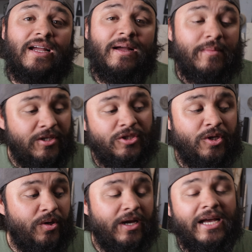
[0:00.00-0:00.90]
I'm gonna show
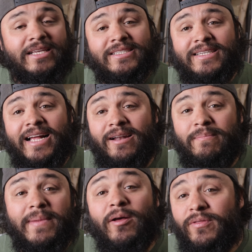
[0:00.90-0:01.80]
you guys how to
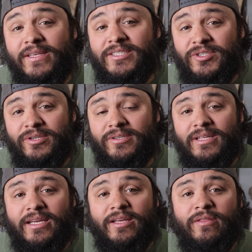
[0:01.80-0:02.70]
mount this to your
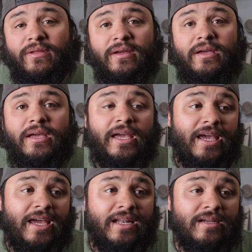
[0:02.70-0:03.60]
lathe
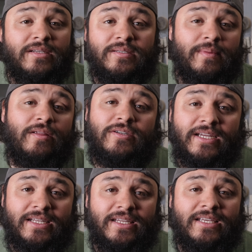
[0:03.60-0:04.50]
and some other
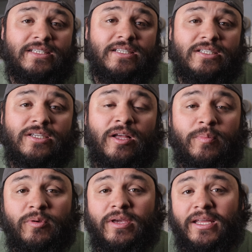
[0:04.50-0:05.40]
techniques to
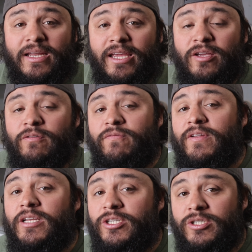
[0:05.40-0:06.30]
help you get a good
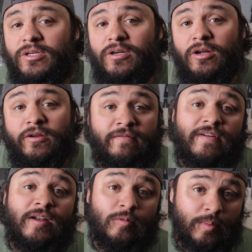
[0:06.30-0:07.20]
finish on your
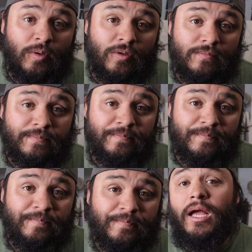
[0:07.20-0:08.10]
final bowl.
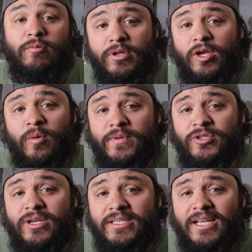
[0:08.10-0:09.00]
I really hope
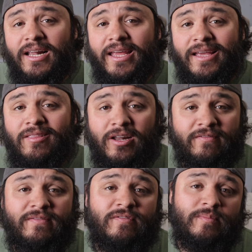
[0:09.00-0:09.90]
that you guys got a lot
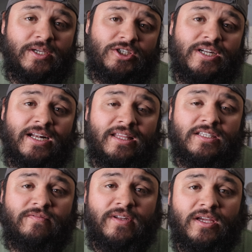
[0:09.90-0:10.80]
of information out of
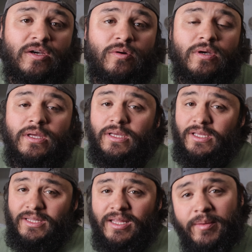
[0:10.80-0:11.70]
this video.
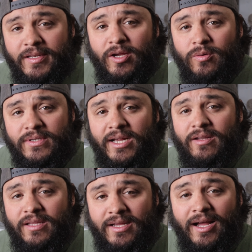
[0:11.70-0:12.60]
Let me know
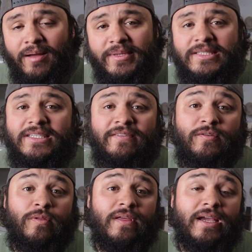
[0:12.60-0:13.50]
down in the comments if
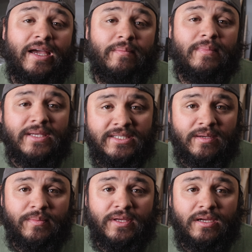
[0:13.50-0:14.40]
you think I missed
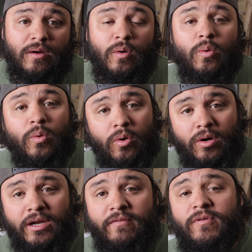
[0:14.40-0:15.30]
something,
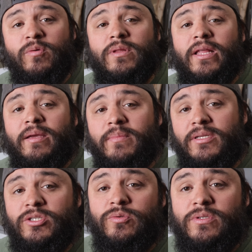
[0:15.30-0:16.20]
or if you would like
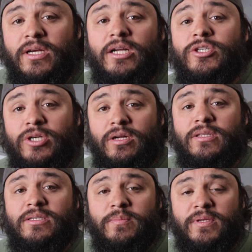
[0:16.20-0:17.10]
me to touch
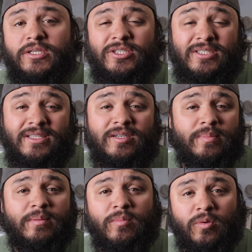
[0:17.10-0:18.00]
on something just a little
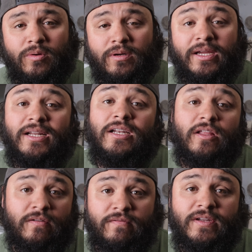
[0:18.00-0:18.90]
bit more in
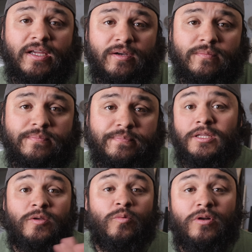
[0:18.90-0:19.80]
another video.
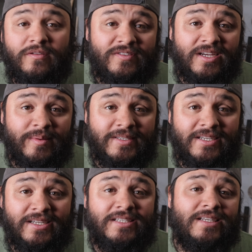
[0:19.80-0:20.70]
The world of
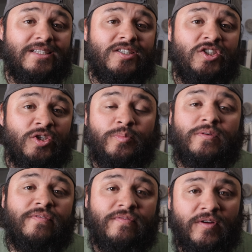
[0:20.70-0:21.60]
segmenting is a
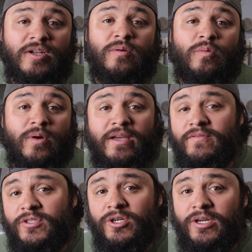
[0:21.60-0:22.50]
super fun way
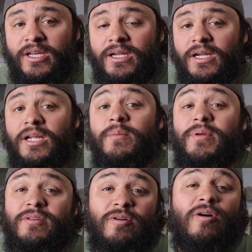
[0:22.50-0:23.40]
of turning,
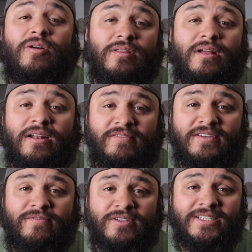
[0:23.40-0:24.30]
but there are a lot of
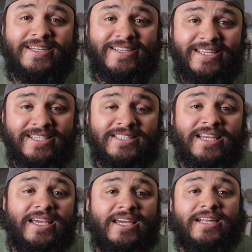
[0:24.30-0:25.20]
different techniques
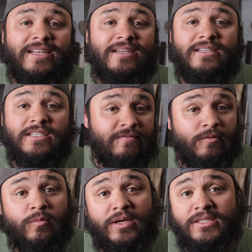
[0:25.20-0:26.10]
and
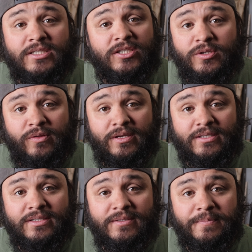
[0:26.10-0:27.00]
different ways to do
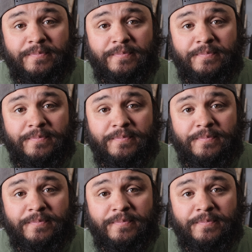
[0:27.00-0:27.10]
things.